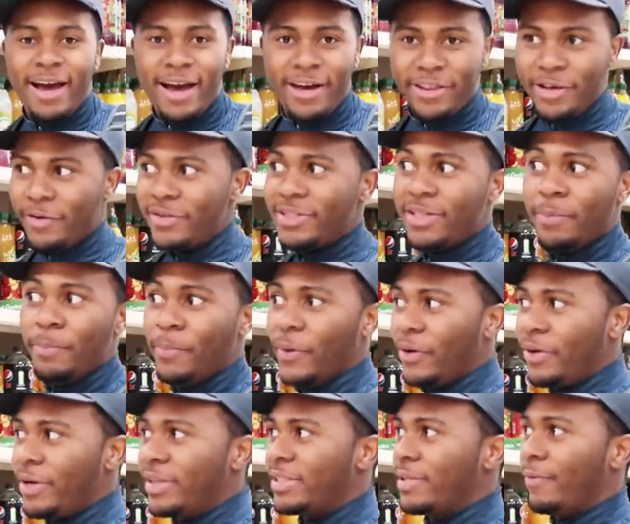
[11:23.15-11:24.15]
There is an
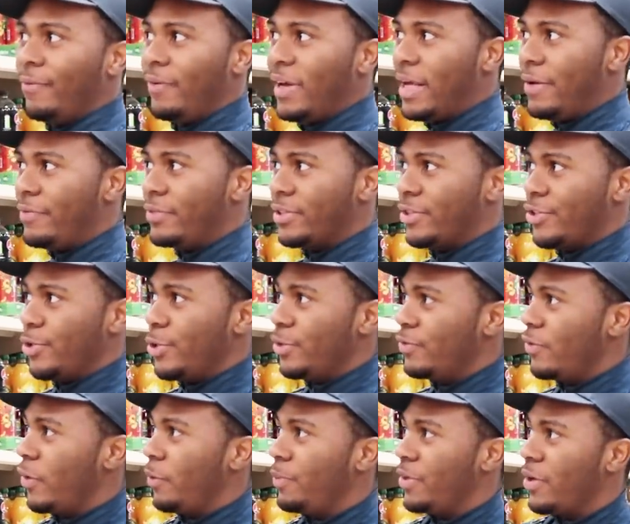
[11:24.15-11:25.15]
abundance of flavors to
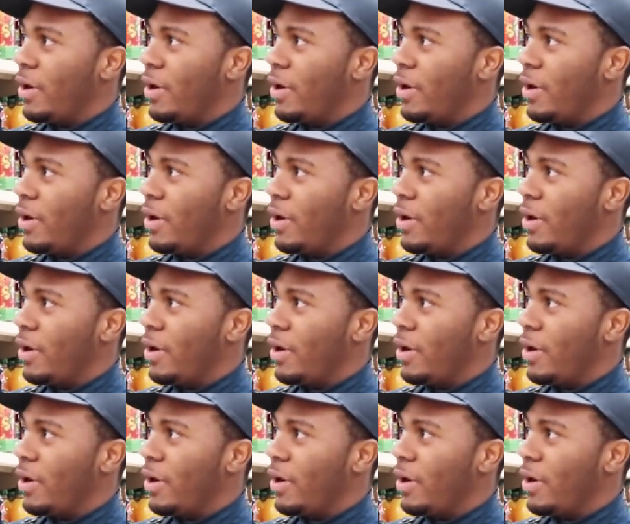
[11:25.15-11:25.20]
choose from.